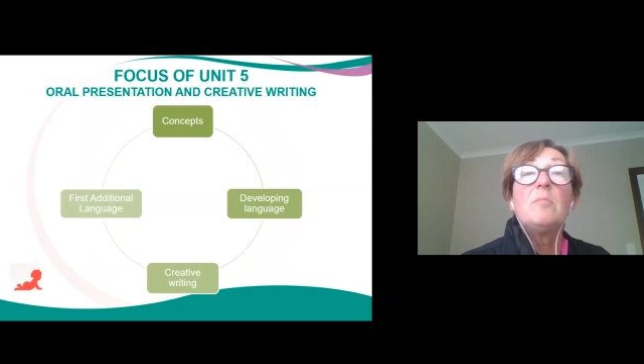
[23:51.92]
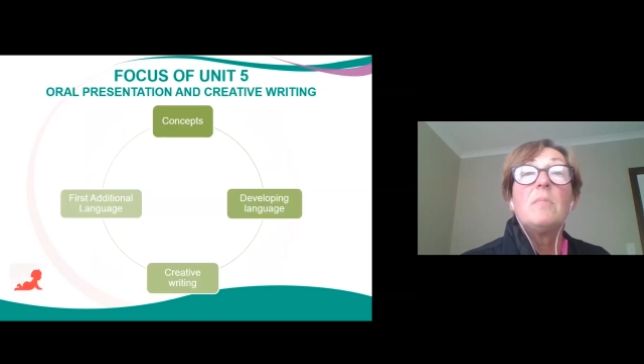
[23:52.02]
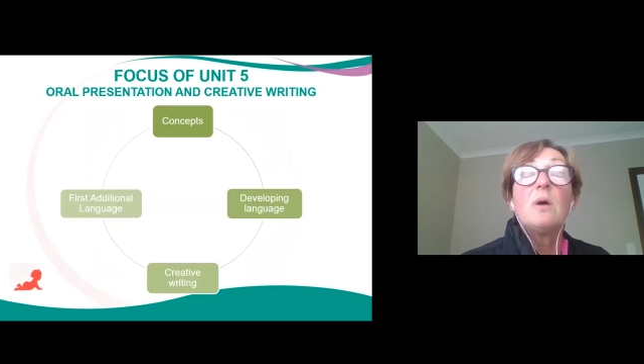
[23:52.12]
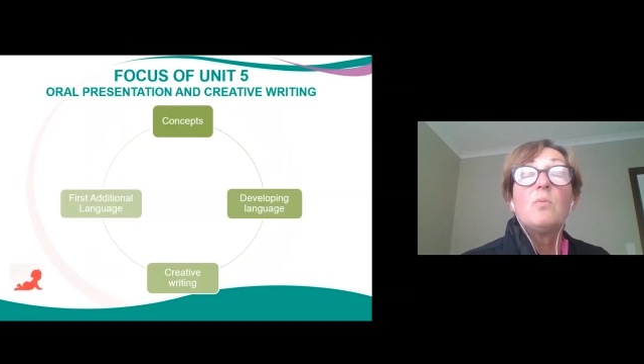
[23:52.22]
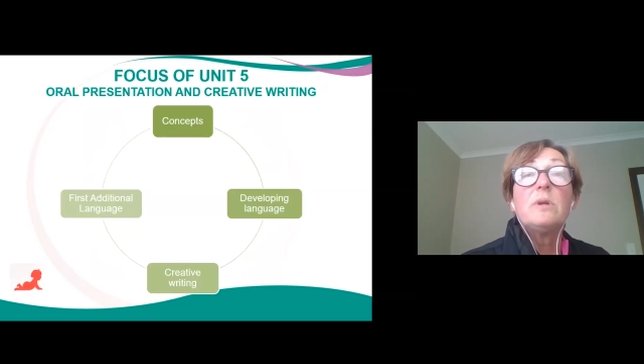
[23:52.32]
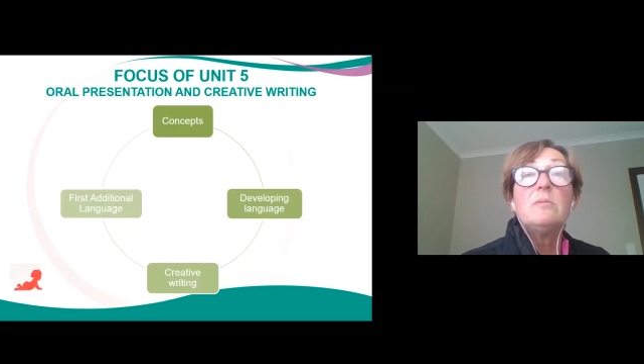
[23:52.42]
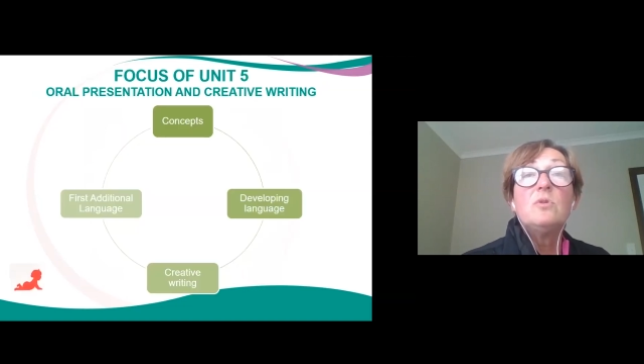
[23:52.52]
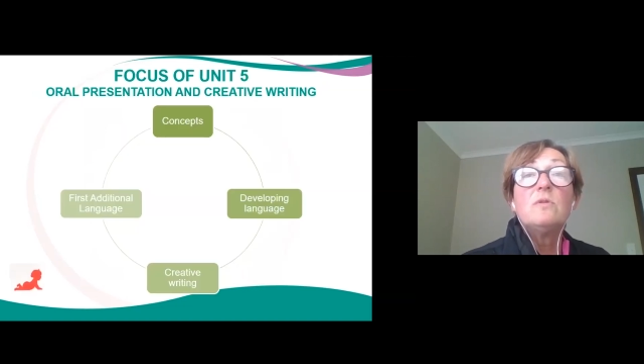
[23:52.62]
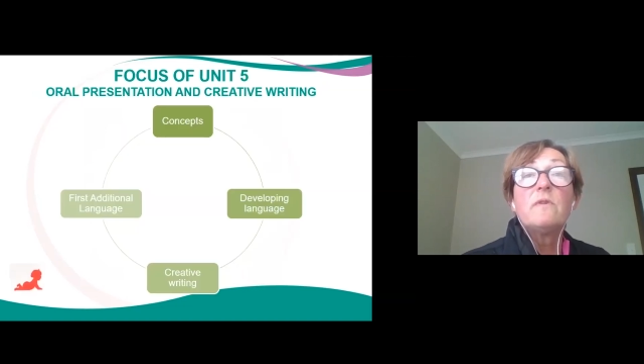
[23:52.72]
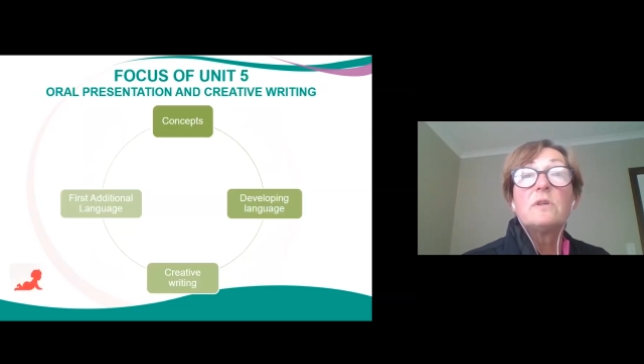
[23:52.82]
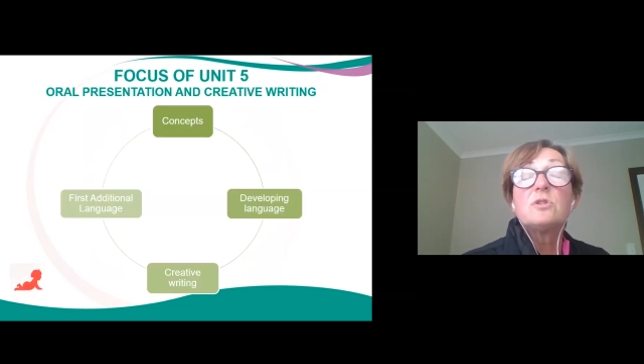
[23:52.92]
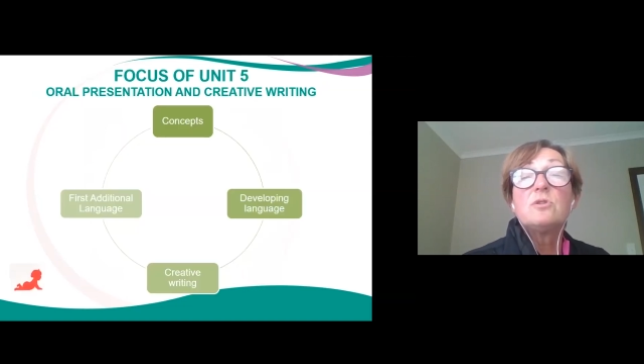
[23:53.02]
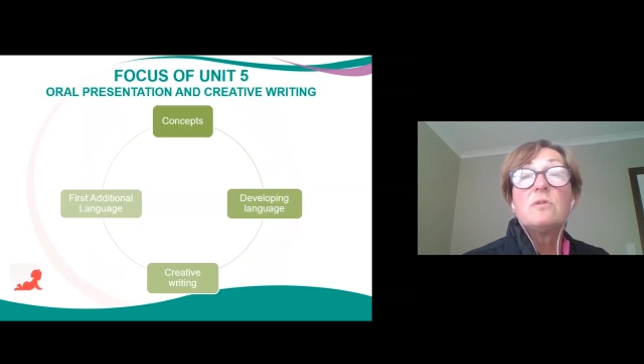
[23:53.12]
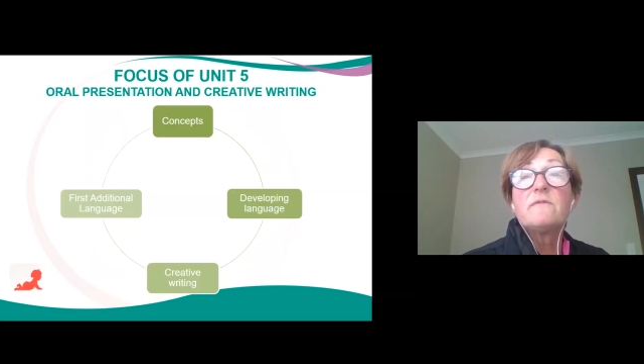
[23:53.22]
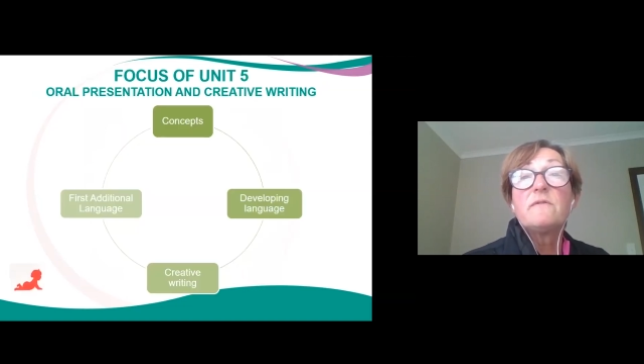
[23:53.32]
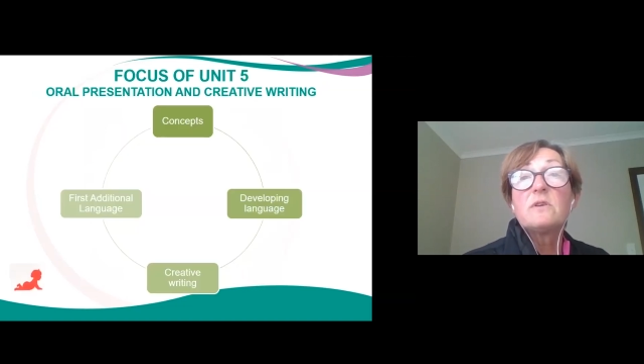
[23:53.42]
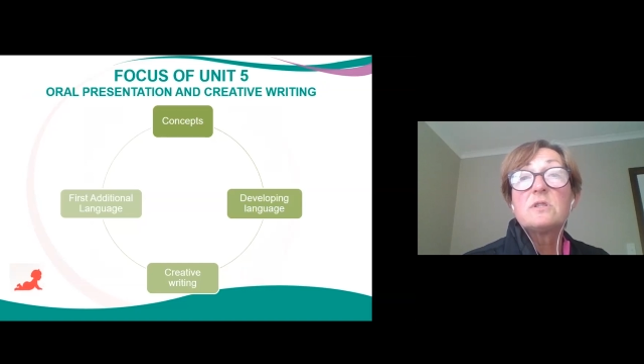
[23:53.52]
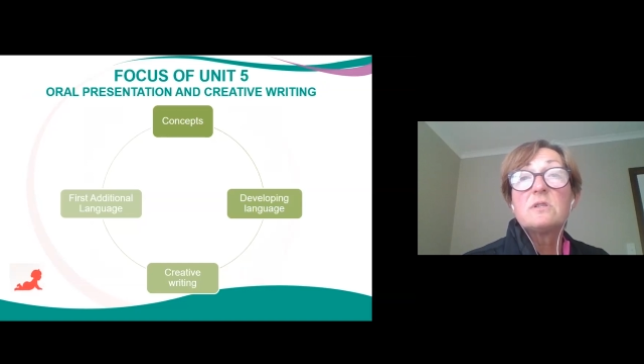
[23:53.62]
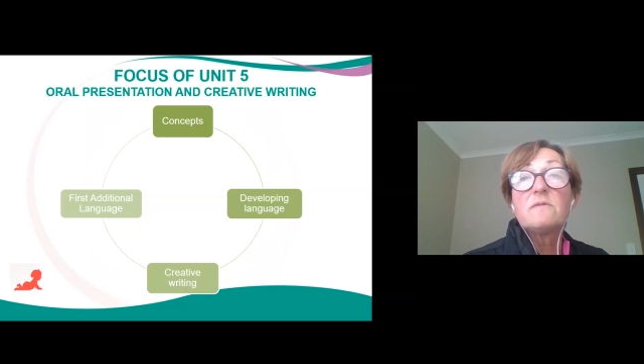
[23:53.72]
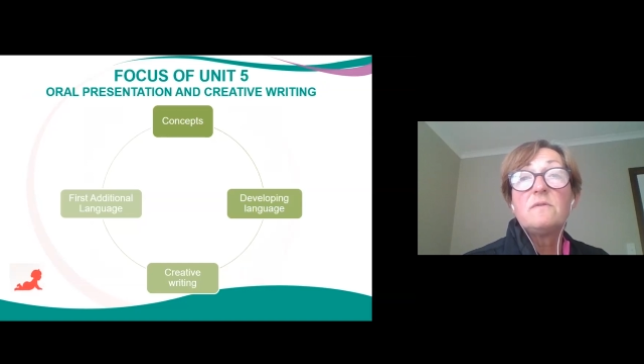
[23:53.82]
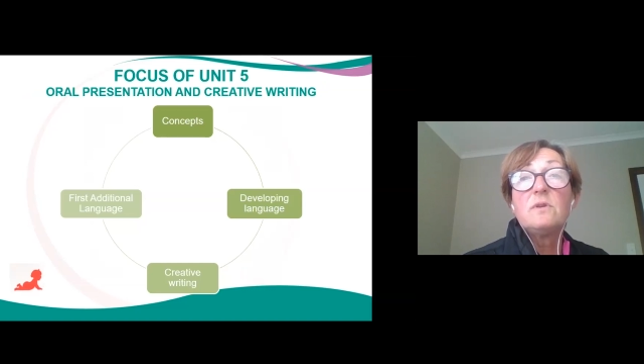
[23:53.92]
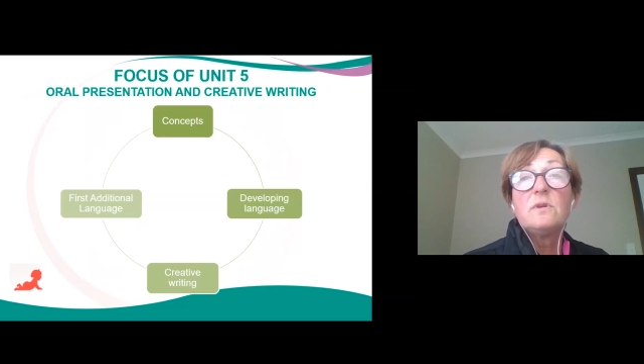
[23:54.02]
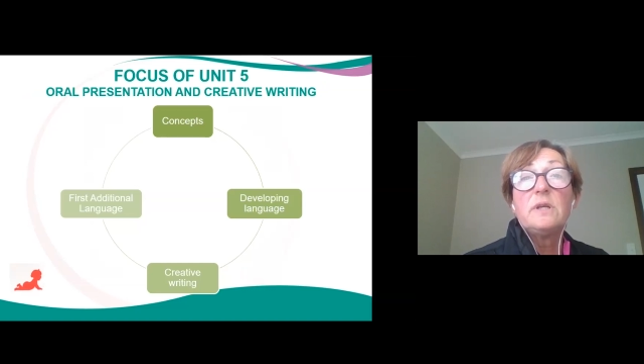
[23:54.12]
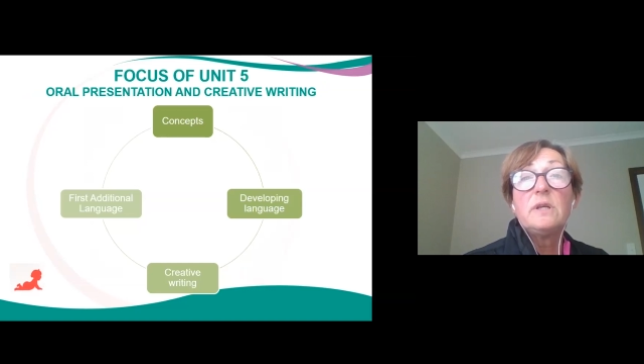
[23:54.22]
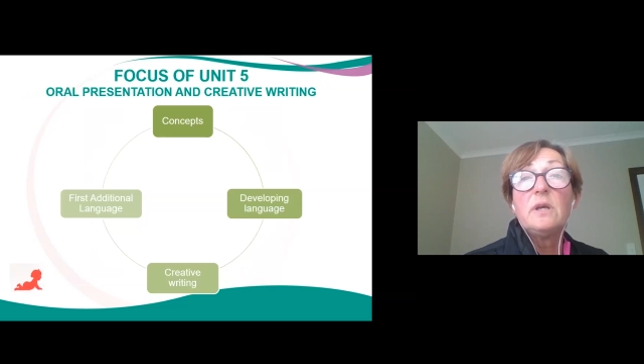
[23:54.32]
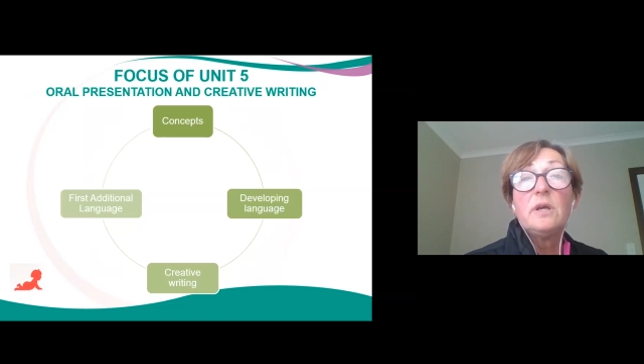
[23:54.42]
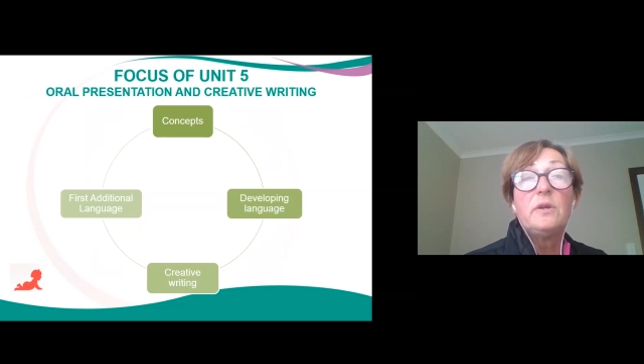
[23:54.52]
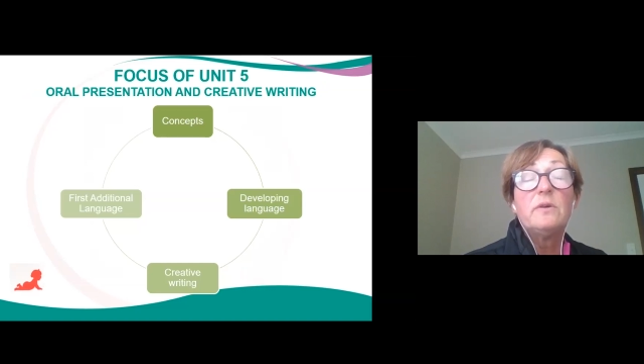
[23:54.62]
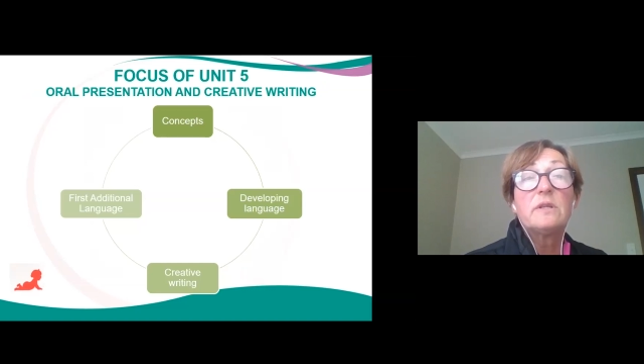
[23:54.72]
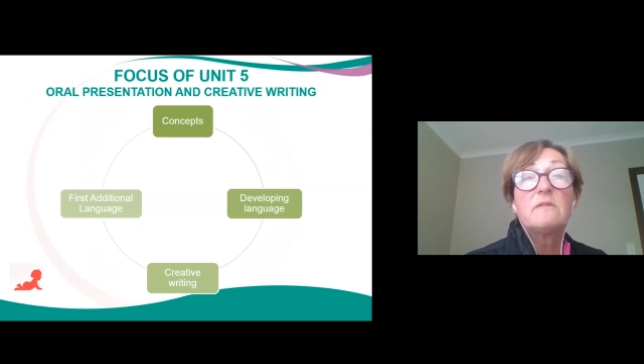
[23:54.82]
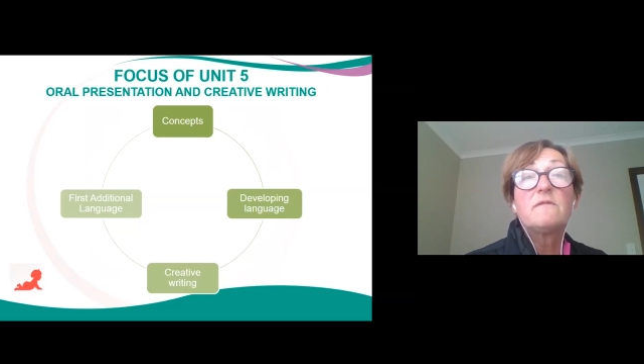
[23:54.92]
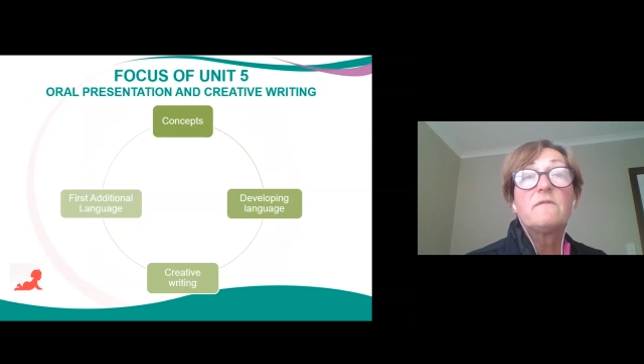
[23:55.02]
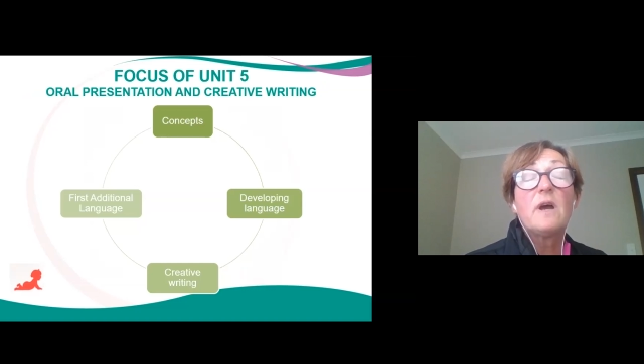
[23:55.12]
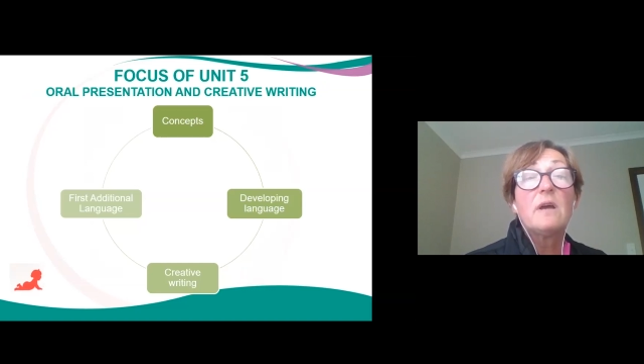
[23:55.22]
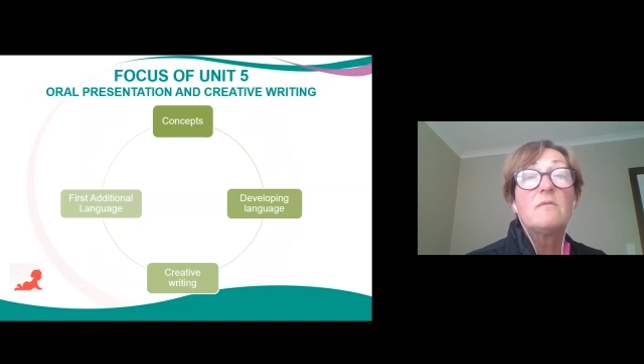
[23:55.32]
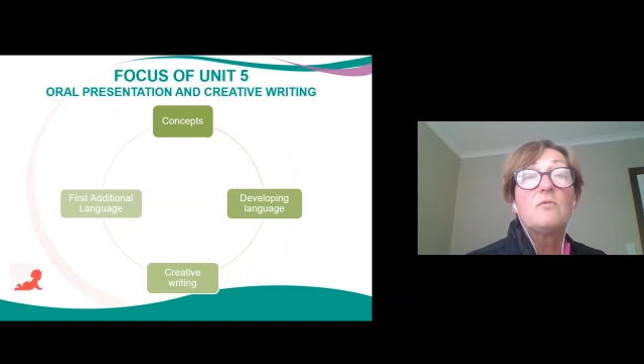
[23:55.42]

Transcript: I want to move on to the focus of Learning Unit 5,